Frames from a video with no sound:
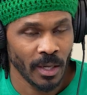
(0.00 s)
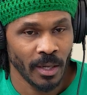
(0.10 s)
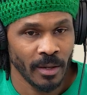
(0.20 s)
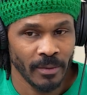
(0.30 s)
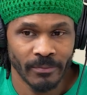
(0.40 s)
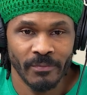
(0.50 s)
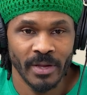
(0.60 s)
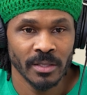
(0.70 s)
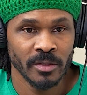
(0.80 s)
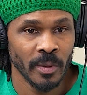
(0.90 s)
Uh,
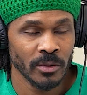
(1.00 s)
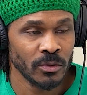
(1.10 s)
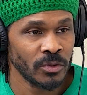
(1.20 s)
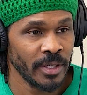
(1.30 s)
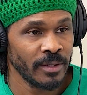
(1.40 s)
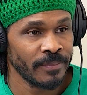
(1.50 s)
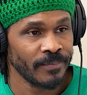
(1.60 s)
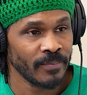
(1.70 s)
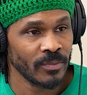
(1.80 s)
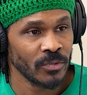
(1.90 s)
fell into personal training.
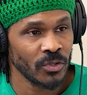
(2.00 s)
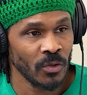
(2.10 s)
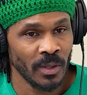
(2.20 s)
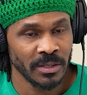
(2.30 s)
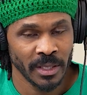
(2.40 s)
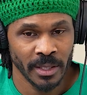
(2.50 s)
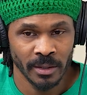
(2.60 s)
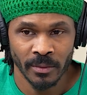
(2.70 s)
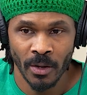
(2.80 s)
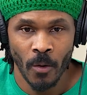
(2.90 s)
So once again,